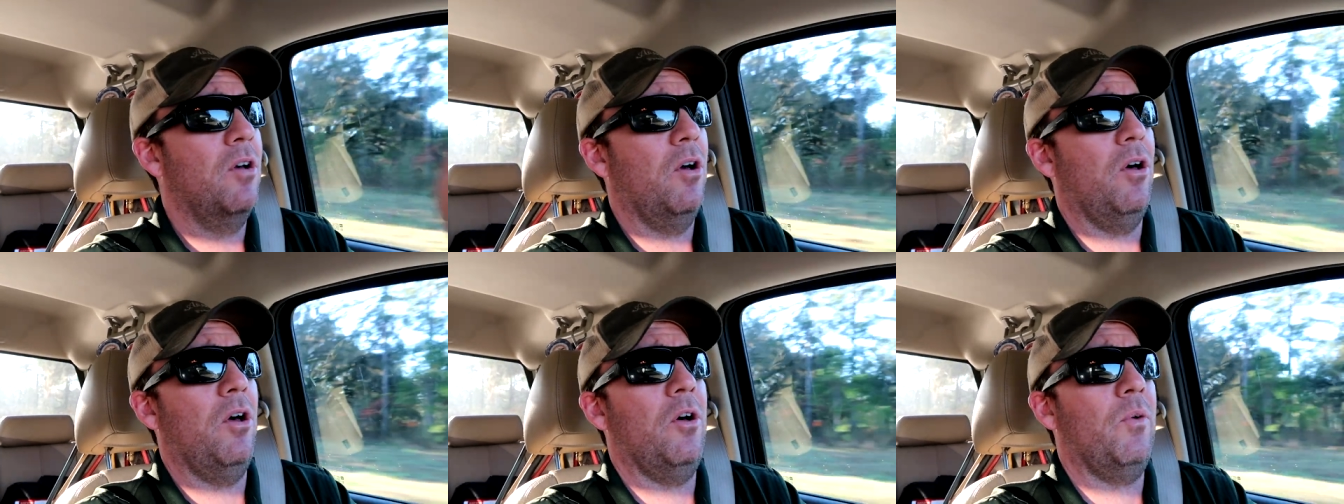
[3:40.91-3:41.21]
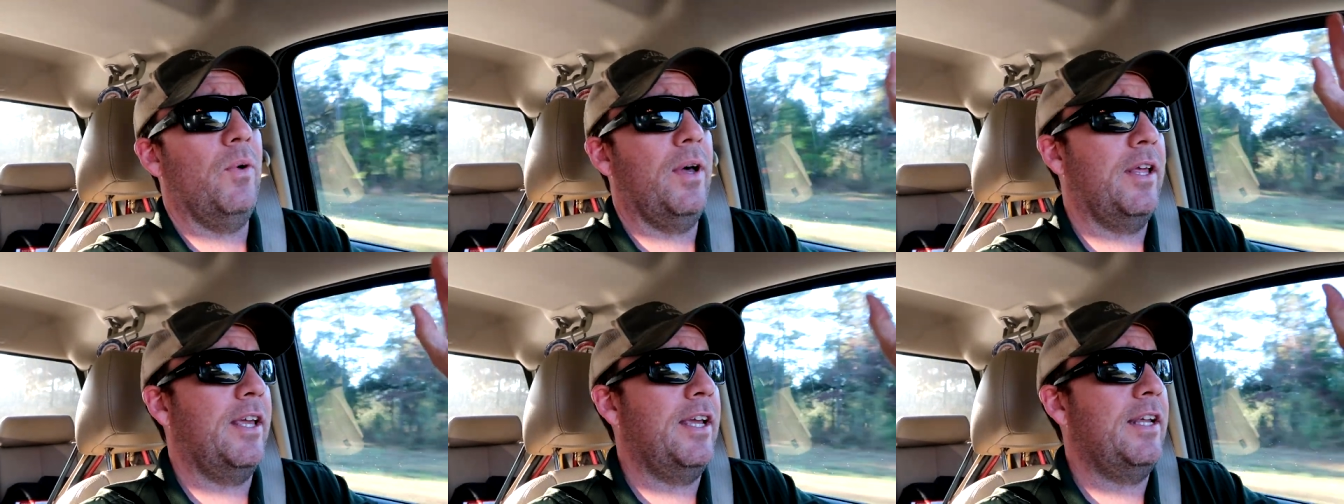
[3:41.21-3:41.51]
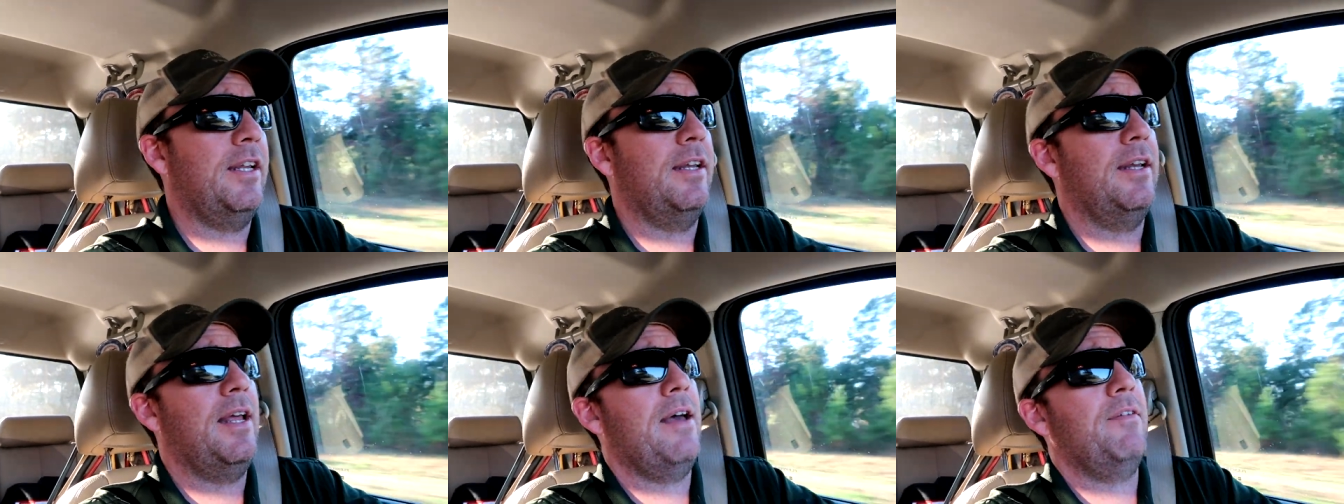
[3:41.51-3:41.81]
oh, well,
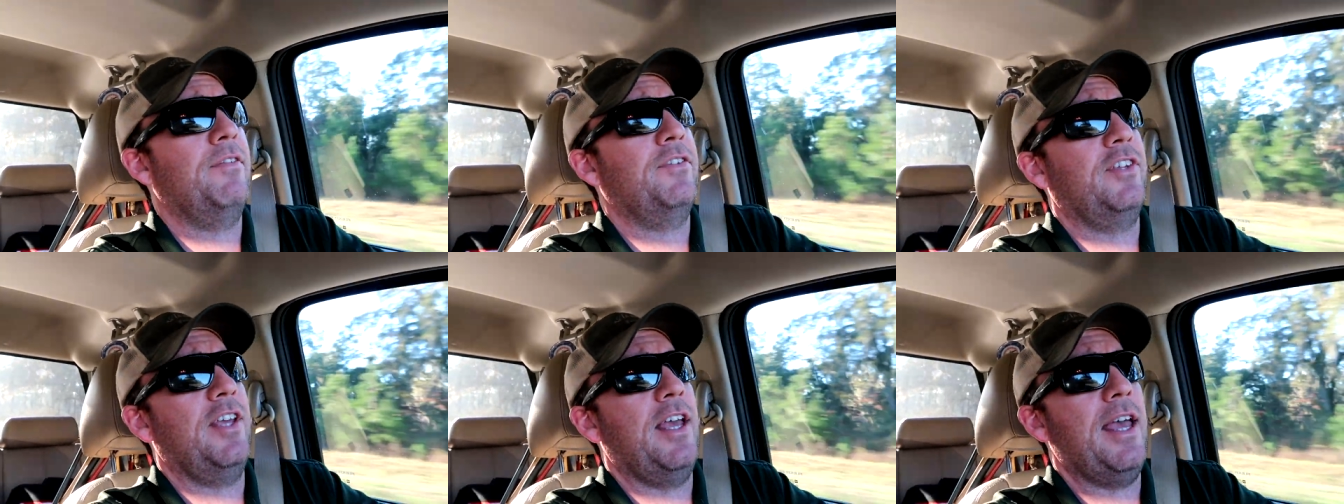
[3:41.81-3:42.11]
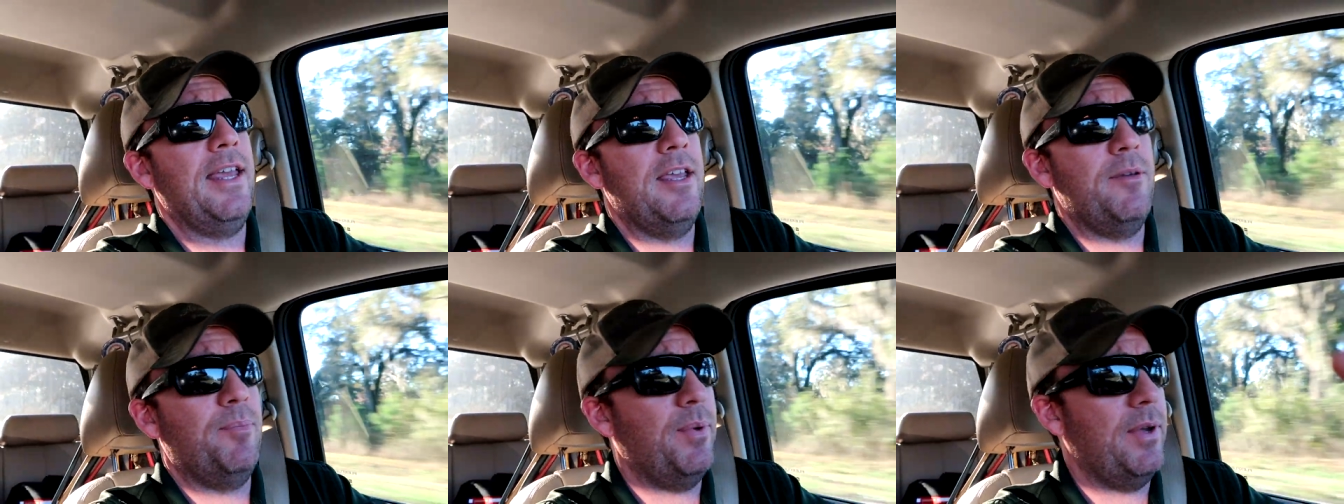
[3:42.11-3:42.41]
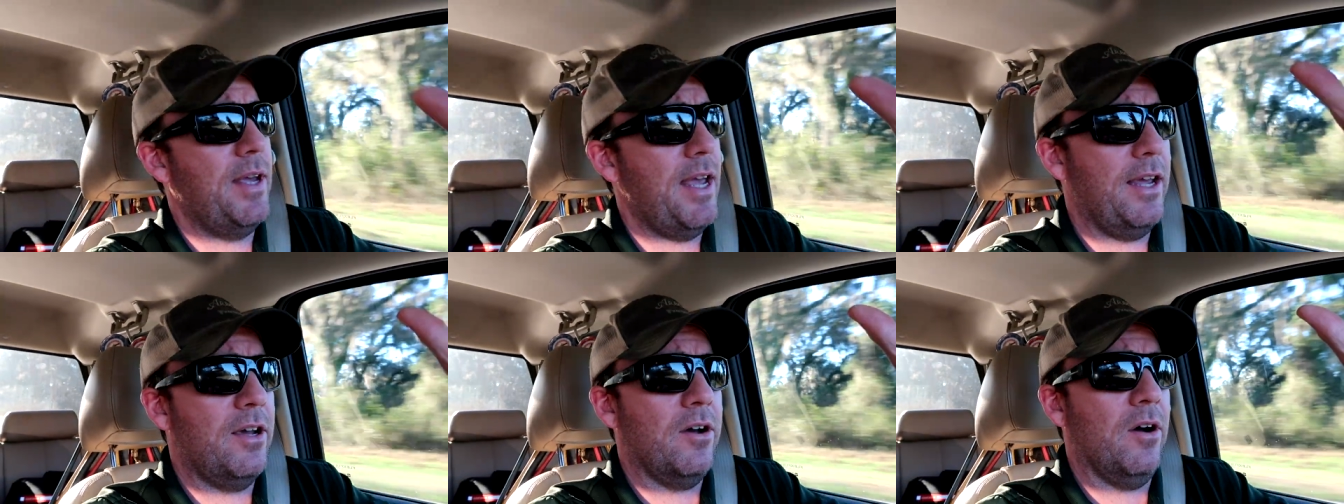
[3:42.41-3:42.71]
he didn't have his
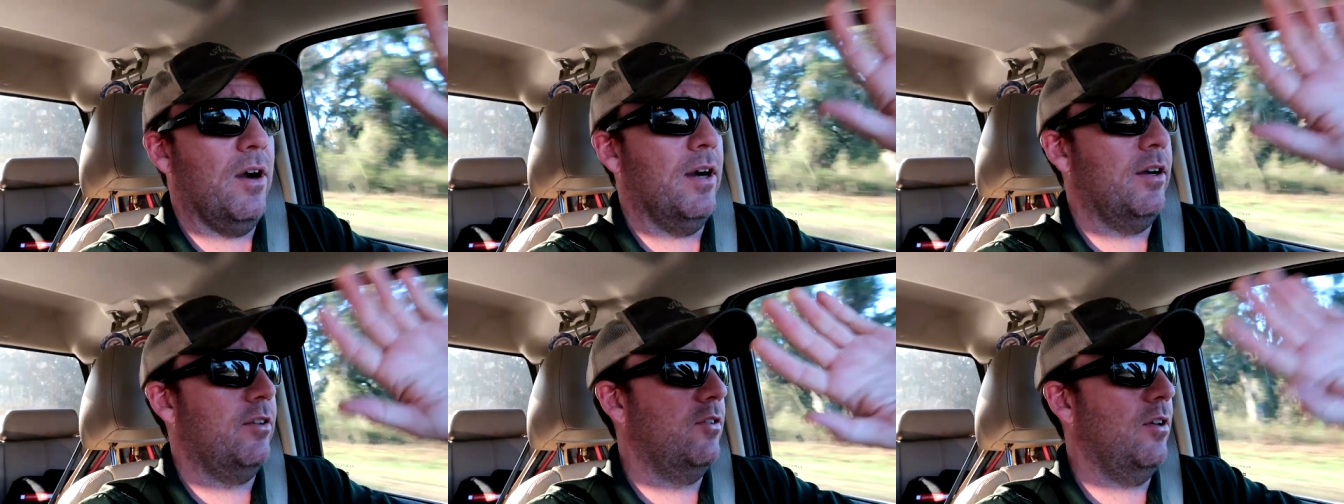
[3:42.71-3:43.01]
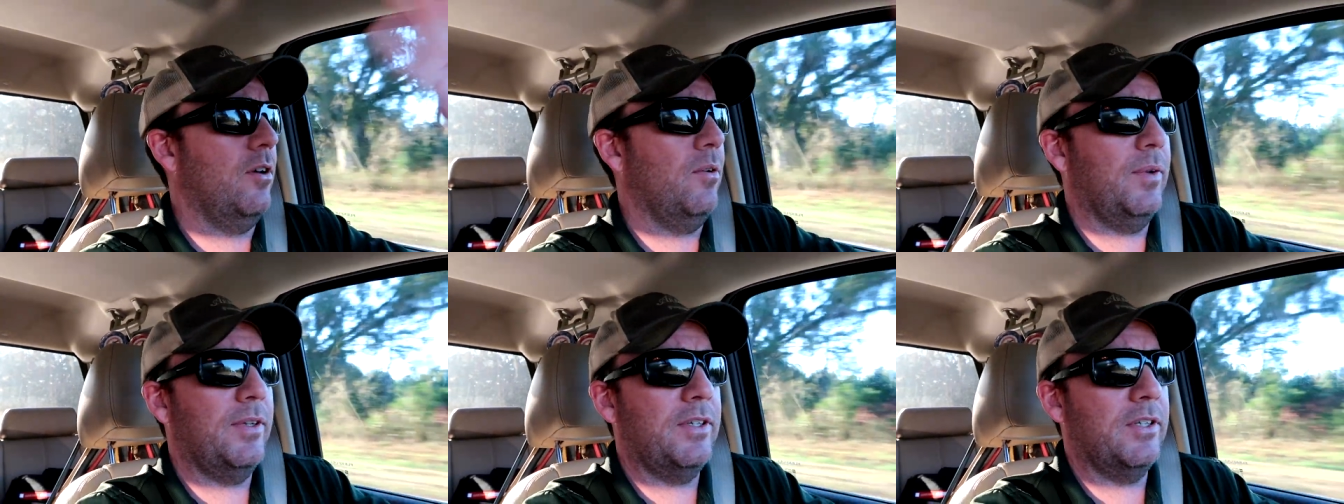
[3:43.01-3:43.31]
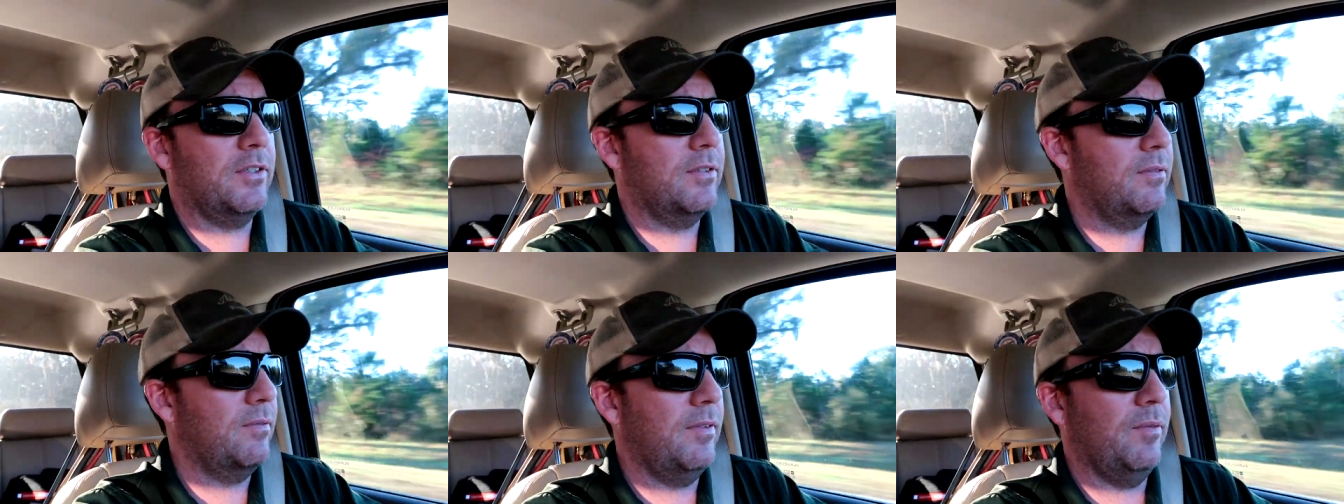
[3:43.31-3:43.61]
EPA card, so we
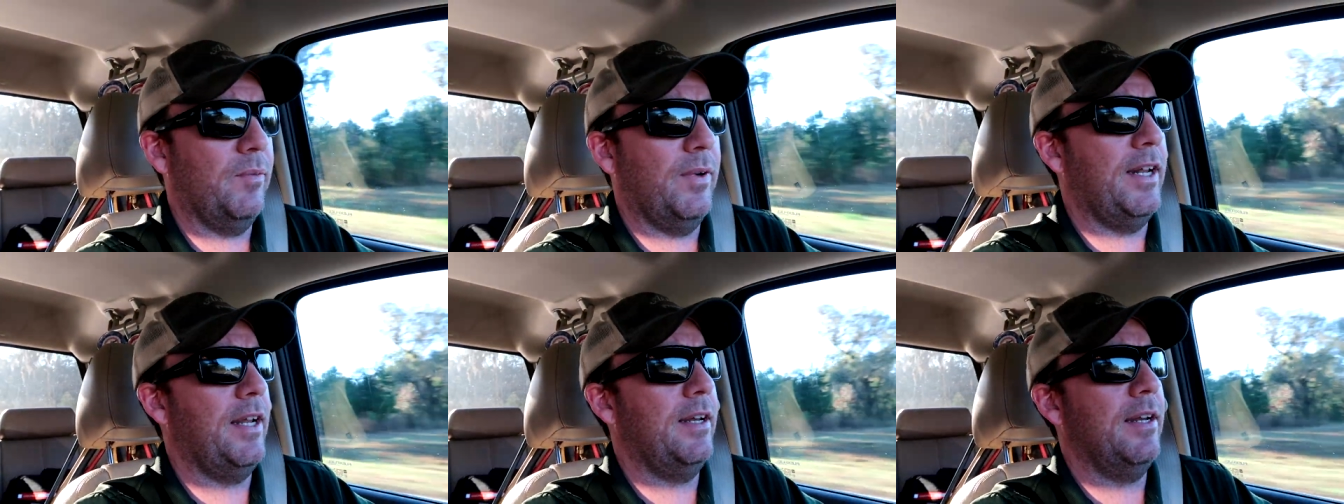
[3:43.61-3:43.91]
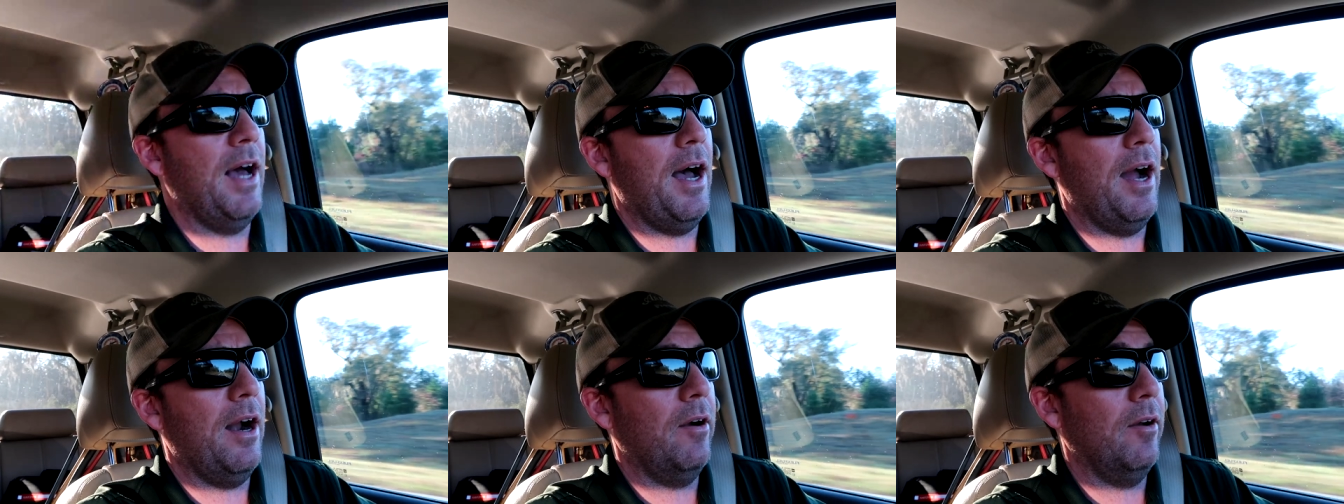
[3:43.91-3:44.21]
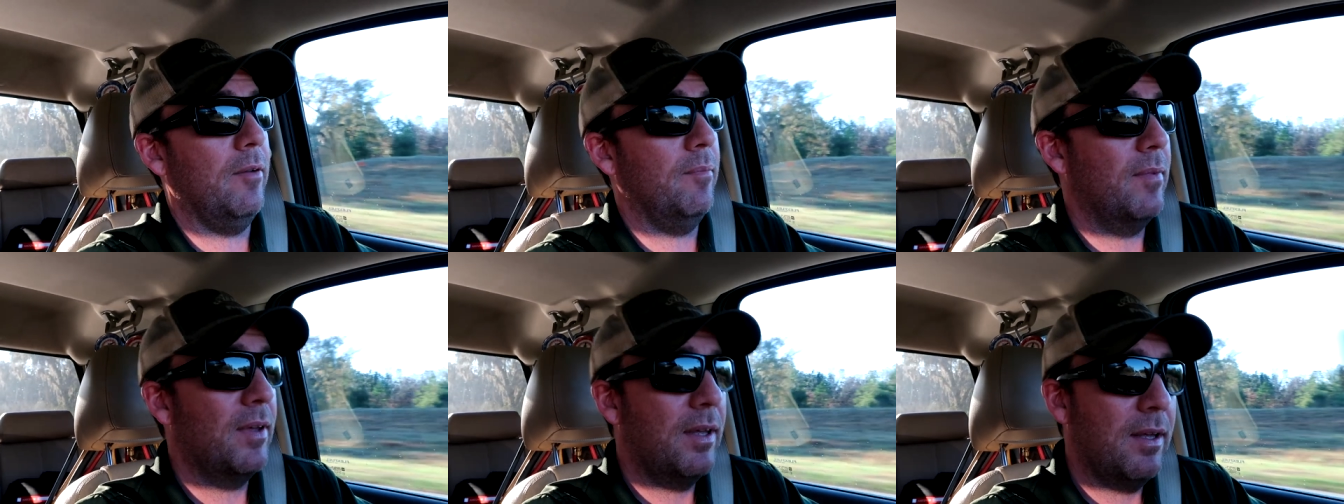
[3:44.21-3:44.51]
just, we didn't
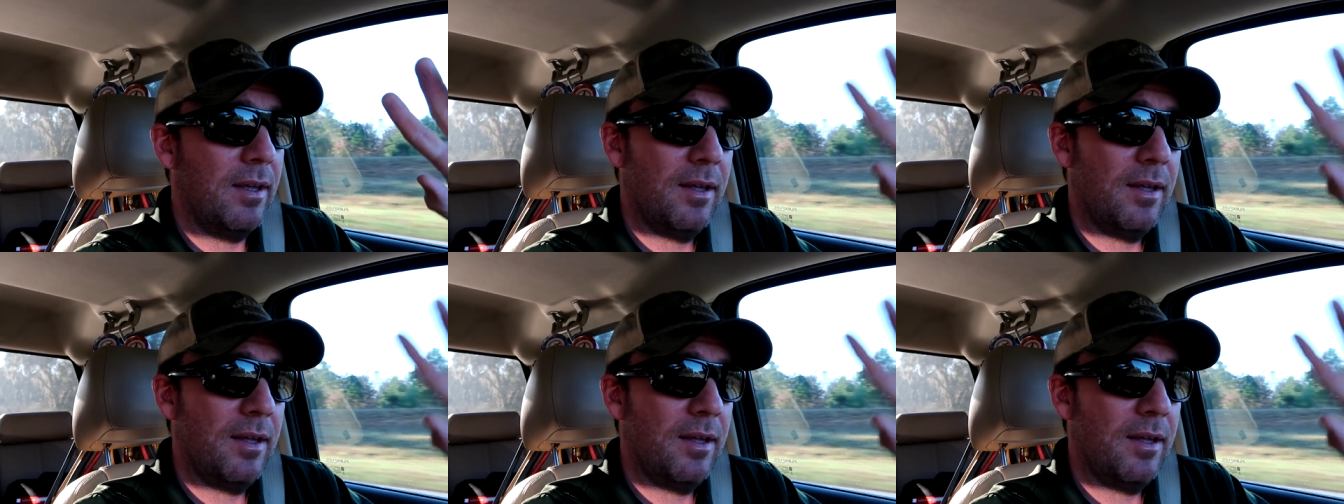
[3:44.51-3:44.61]
hire him.